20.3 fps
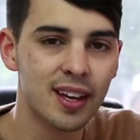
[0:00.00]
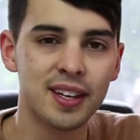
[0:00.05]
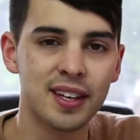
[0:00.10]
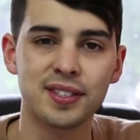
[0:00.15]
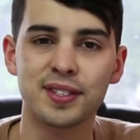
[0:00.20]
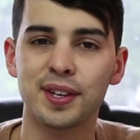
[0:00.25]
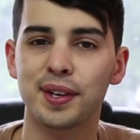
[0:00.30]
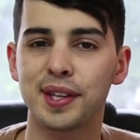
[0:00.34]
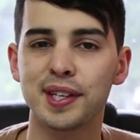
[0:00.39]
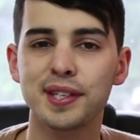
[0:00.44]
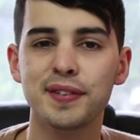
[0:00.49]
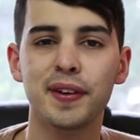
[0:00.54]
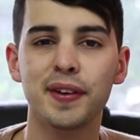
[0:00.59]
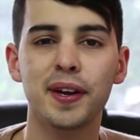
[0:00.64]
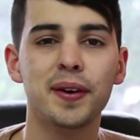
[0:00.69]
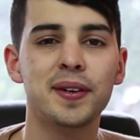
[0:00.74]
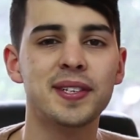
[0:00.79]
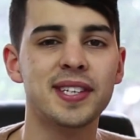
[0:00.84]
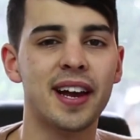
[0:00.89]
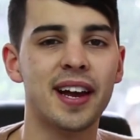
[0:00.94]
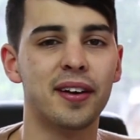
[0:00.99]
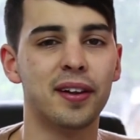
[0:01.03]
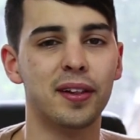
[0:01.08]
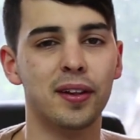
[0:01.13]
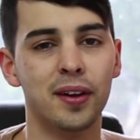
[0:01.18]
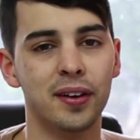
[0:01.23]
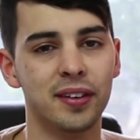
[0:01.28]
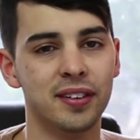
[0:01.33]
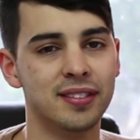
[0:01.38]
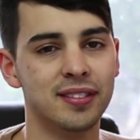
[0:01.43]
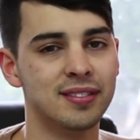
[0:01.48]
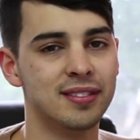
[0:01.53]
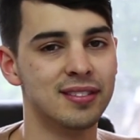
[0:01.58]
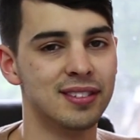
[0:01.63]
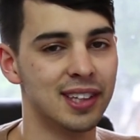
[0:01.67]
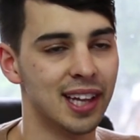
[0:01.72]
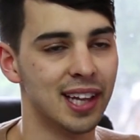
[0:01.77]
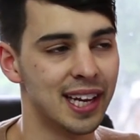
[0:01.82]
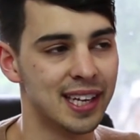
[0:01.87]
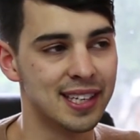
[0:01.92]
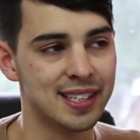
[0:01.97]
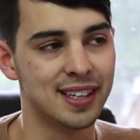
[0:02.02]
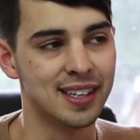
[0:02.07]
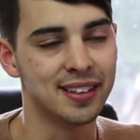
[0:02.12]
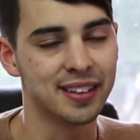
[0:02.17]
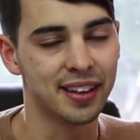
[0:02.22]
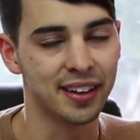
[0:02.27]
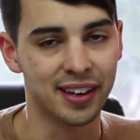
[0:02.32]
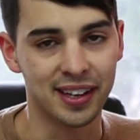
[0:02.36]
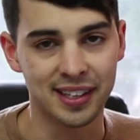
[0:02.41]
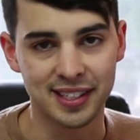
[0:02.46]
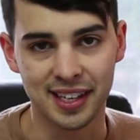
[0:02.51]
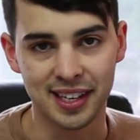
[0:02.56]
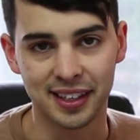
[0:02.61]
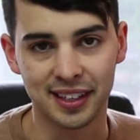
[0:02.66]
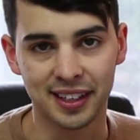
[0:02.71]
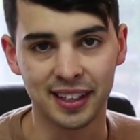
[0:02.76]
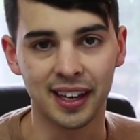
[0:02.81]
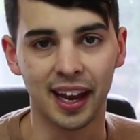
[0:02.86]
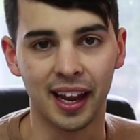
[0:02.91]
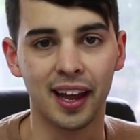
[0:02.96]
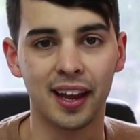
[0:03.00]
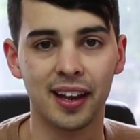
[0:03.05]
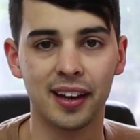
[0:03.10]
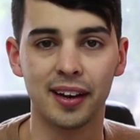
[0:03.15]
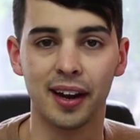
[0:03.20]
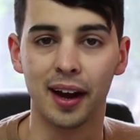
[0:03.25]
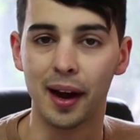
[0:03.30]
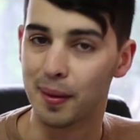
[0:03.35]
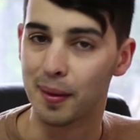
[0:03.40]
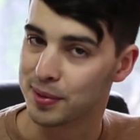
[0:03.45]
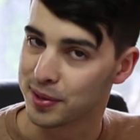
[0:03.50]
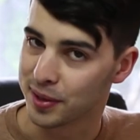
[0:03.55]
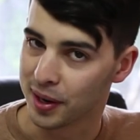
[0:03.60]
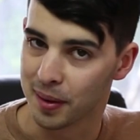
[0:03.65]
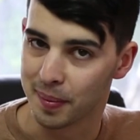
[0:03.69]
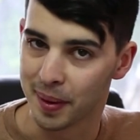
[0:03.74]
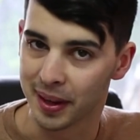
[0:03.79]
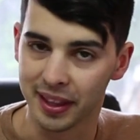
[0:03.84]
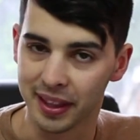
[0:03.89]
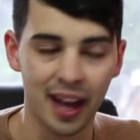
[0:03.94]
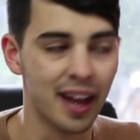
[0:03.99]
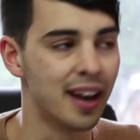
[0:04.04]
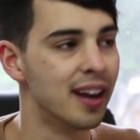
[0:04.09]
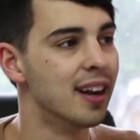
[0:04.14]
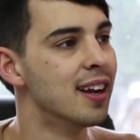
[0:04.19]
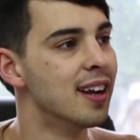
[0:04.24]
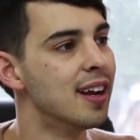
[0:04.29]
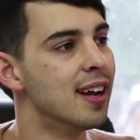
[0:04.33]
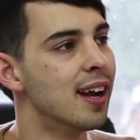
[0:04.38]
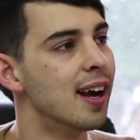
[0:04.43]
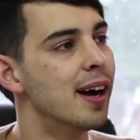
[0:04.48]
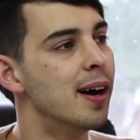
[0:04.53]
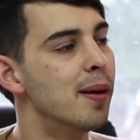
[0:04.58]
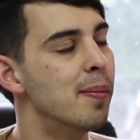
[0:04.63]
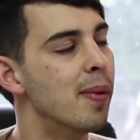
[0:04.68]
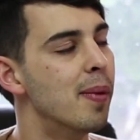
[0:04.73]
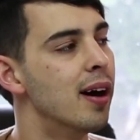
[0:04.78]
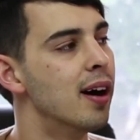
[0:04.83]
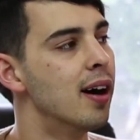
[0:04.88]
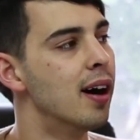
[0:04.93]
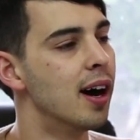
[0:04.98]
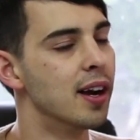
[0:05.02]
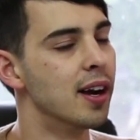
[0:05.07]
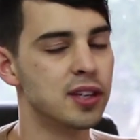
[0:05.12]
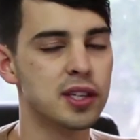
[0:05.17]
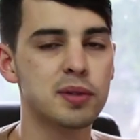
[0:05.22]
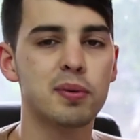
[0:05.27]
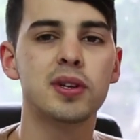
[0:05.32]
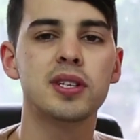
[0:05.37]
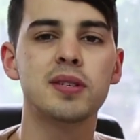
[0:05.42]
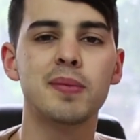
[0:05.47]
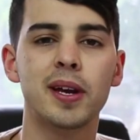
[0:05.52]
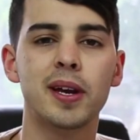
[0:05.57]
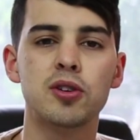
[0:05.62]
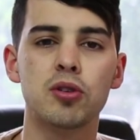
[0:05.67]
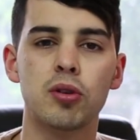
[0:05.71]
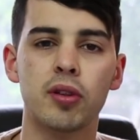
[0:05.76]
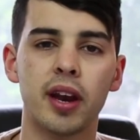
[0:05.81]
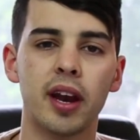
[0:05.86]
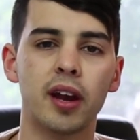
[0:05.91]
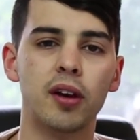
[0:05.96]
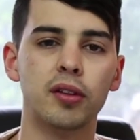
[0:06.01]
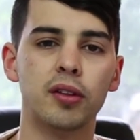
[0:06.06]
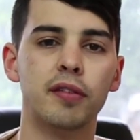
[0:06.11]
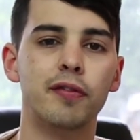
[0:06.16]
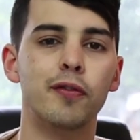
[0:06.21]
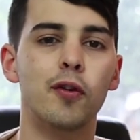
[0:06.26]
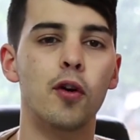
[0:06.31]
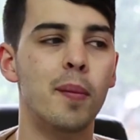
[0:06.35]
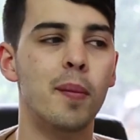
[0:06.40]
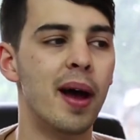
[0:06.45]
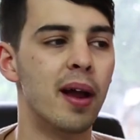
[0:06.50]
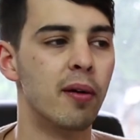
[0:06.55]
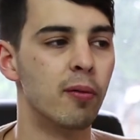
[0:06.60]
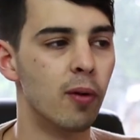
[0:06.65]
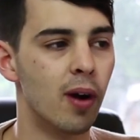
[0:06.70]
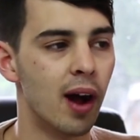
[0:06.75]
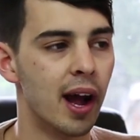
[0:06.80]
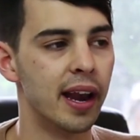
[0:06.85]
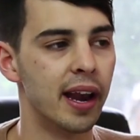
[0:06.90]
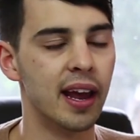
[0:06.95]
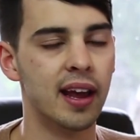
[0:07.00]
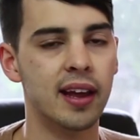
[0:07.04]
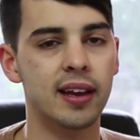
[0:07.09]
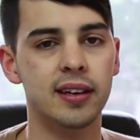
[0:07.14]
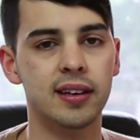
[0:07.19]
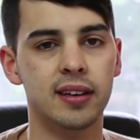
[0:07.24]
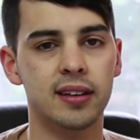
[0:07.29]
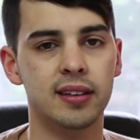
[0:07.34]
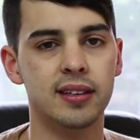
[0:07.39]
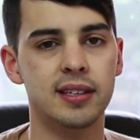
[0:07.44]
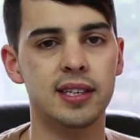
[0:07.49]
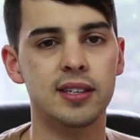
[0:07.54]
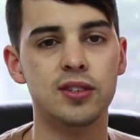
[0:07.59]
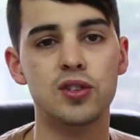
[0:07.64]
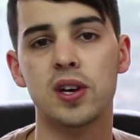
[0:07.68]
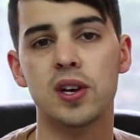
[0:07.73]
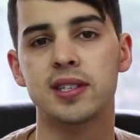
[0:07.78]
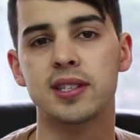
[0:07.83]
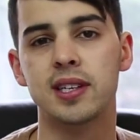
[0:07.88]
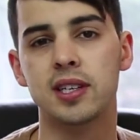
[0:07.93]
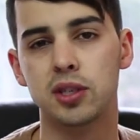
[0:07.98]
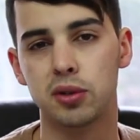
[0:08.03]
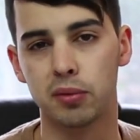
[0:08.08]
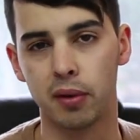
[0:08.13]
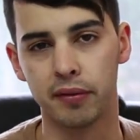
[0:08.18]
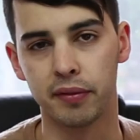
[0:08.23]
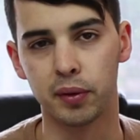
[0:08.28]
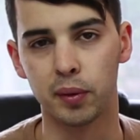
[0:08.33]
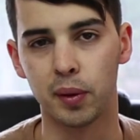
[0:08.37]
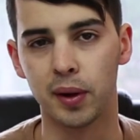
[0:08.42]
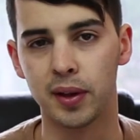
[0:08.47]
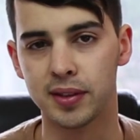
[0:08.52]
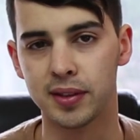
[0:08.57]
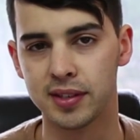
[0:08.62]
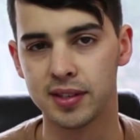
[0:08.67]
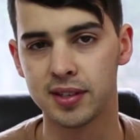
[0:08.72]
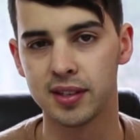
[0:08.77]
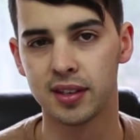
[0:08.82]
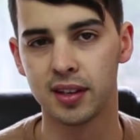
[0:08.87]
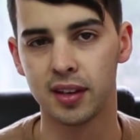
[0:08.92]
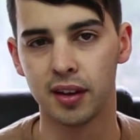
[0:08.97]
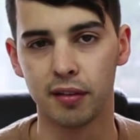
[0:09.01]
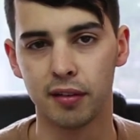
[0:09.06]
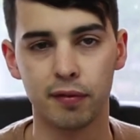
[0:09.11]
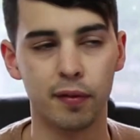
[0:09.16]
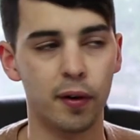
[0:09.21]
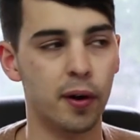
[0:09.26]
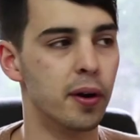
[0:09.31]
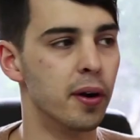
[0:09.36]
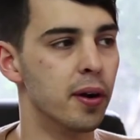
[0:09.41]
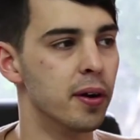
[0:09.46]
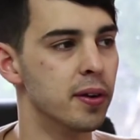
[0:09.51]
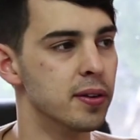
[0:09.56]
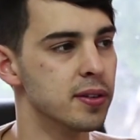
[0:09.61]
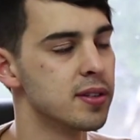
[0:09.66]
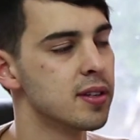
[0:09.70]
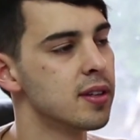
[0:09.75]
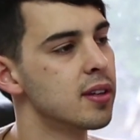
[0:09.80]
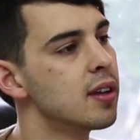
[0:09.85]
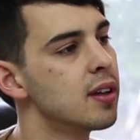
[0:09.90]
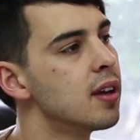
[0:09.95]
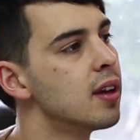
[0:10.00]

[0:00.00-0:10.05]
So this video is out a lot later than I intended, and I'm sorry about that. I just wanted to make sure that I got the format right and did justice to everyone's photos.